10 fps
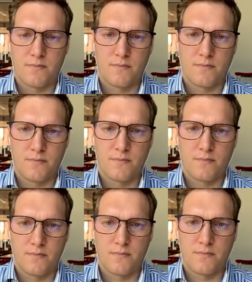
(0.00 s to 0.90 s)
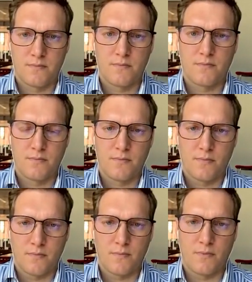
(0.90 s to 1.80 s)

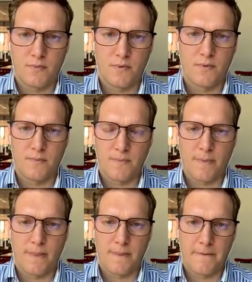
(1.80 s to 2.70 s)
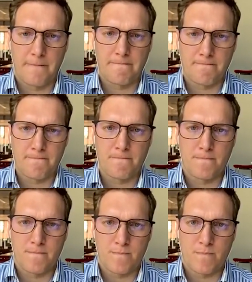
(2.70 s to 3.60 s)

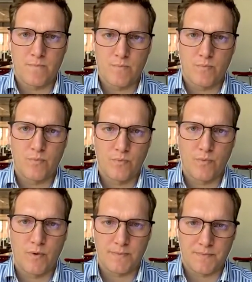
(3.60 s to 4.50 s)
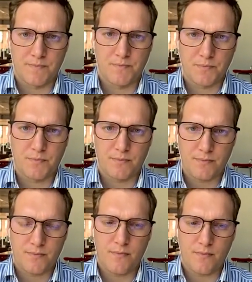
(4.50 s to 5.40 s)

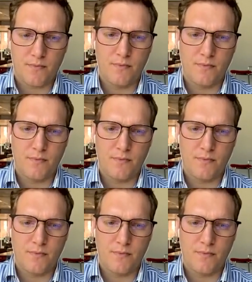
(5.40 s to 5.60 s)
No words are spoken by the person on screen.